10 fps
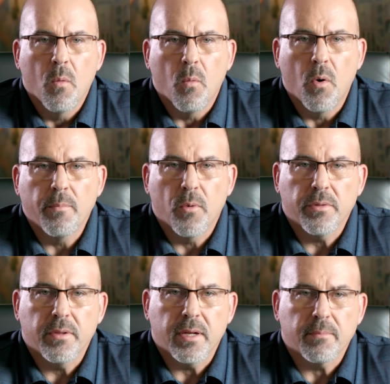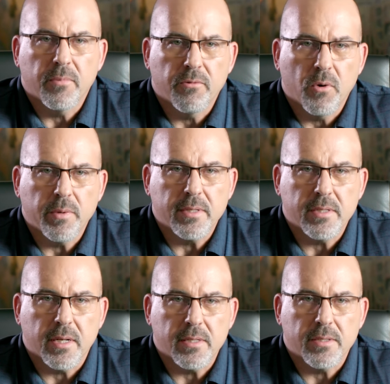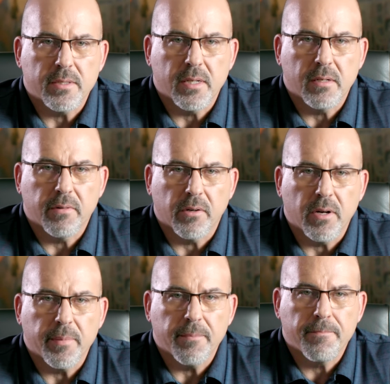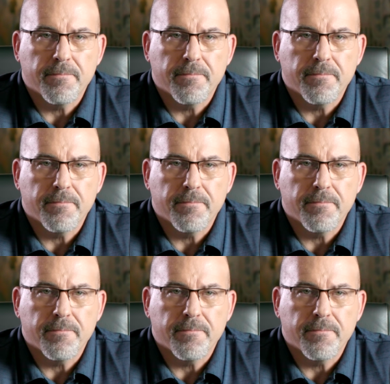One more thing before we discuss the tentative agreement.